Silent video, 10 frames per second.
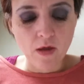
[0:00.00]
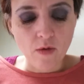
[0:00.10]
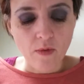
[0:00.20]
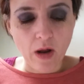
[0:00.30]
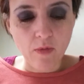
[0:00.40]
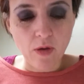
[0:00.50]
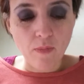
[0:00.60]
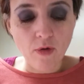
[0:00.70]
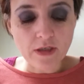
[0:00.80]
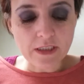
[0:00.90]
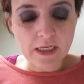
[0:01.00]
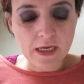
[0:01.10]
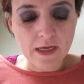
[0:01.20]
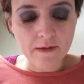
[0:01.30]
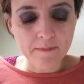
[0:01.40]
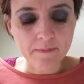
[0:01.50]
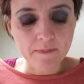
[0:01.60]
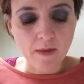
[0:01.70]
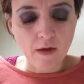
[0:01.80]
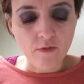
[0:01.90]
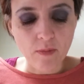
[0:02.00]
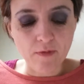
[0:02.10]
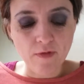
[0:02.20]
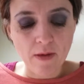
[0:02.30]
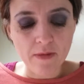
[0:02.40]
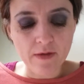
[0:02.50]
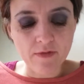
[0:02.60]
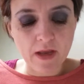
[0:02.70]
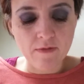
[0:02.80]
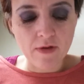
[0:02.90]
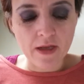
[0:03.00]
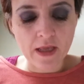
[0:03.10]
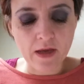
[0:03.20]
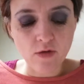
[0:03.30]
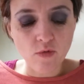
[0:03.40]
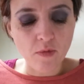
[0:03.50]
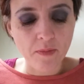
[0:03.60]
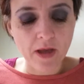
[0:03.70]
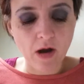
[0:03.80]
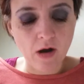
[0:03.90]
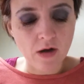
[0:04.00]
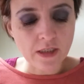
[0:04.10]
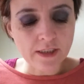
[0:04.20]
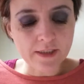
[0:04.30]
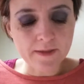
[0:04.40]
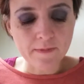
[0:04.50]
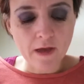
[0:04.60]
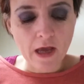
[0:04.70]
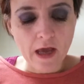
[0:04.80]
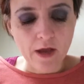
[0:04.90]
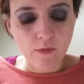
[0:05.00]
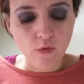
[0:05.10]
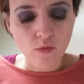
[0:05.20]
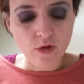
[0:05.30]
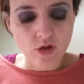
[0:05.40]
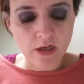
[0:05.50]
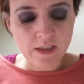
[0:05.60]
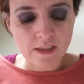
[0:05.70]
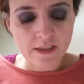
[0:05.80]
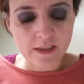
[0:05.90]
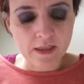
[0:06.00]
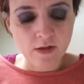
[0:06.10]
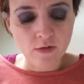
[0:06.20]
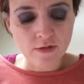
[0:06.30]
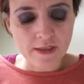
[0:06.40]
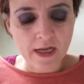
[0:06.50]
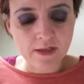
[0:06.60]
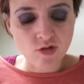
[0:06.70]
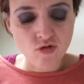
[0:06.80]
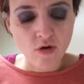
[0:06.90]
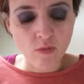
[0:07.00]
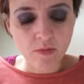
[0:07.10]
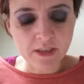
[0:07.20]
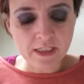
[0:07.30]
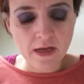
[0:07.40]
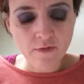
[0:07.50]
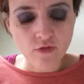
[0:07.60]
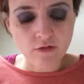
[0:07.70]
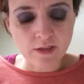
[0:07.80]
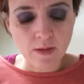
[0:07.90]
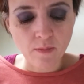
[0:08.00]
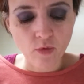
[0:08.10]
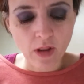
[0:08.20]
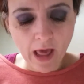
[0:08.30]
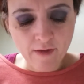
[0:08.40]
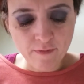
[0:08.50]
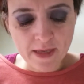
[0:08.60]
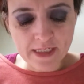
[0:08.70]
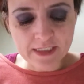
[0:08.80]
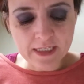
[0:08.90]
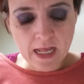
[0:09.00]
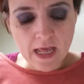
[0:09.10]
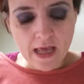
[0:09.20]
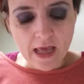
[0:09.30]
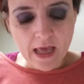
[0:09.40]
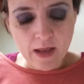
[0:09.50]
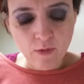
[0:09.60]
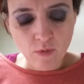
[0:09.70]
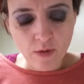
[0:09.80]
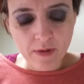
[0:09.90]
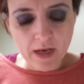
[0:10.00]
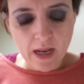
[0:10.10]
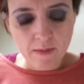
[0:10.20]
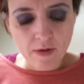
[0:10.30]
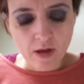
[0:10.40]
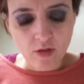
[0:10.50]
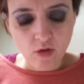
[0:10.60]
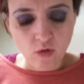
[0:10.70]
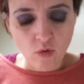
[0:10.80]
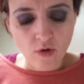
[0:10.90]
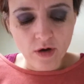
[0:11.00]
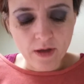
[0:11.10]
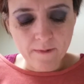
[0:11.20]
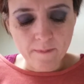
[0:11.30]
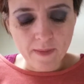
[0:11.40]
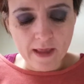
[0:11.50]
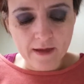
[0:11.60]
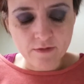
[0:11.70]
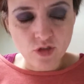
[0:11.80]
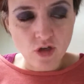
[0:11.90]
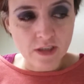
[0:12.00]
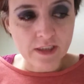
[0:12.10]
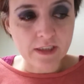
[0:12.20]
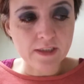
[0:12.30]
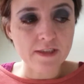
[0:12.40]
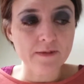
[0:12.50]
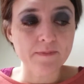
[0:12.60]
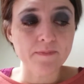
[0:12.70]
when I will appoint a king from the family of David, a king who will be honest and rule with justice. In those days, Judah will be safe, Jerusalem will have peace, and will be named The Lord Gives Justice.